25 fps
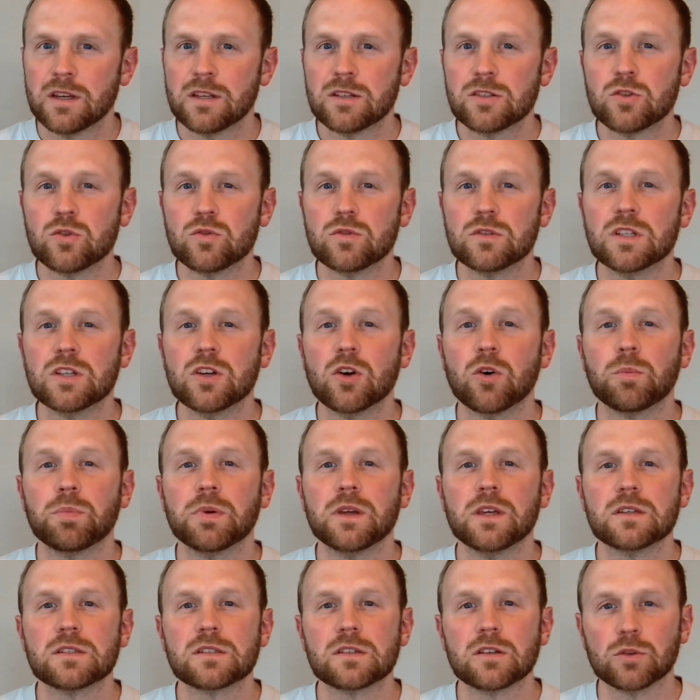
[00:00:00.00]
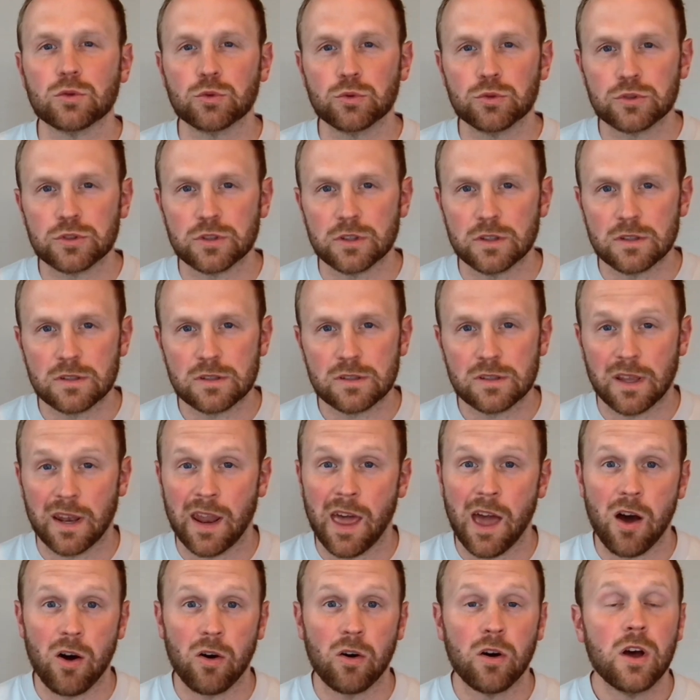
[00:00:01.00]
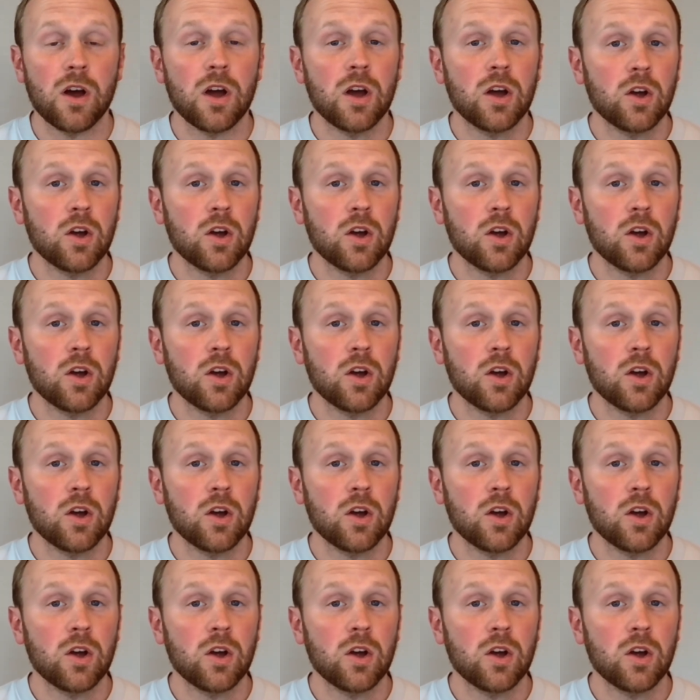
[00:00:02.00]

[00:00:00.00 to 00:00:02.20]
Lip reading: to DLP solutions and how